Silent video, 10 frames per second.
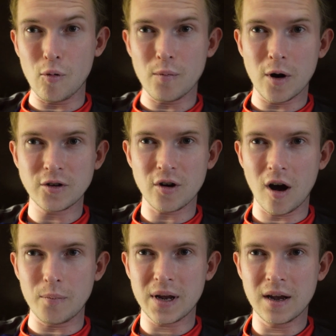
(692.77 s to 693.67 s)
much
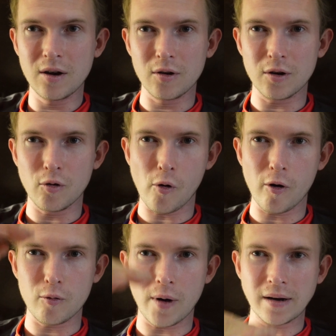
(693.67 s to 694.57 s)
up here you
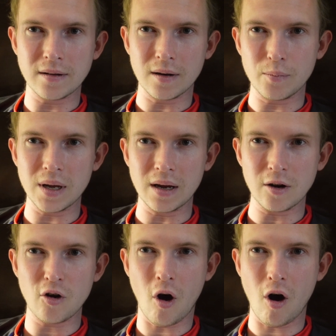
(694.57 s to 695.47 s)
are rather than
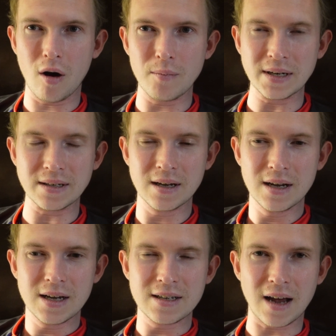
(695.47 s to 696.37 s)
being calm and
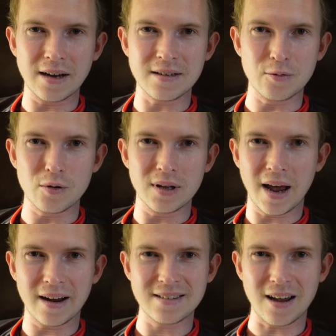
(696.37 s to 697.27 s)
nice and
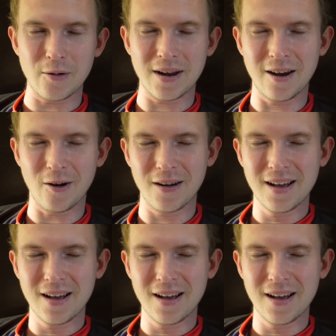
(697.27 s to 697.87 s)
relaxed down here.